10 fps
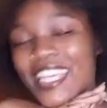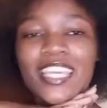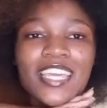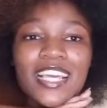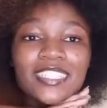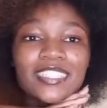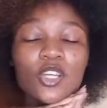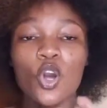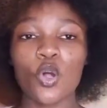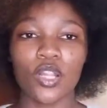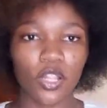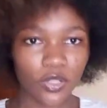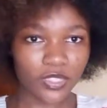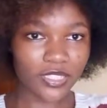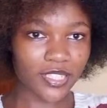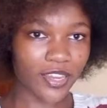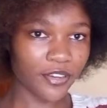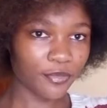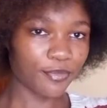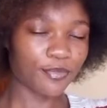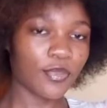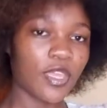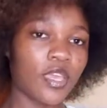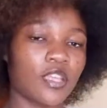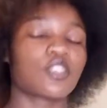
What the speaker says: Yes, all this hair is